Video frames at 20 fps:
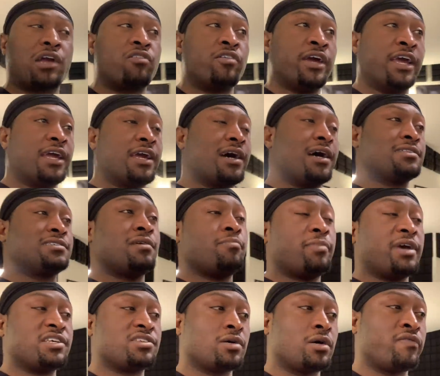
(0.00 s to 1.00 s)
create content
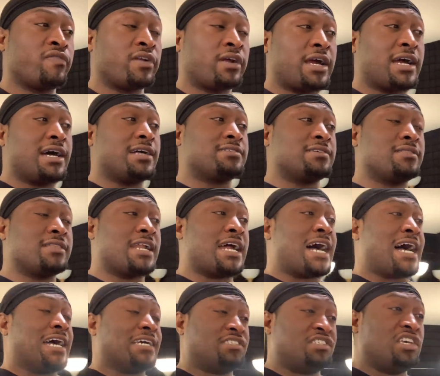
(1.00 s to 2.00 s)
based off of the content that
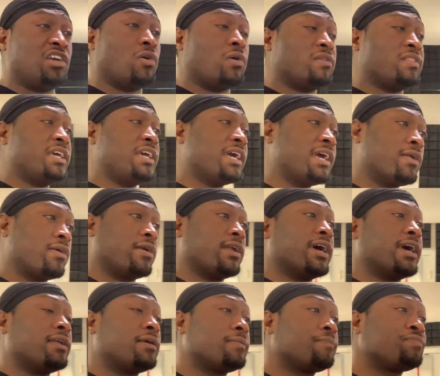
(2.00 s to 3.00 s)
I see on the
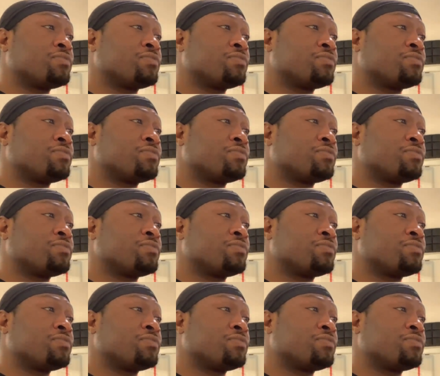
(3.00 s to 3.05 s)
internet.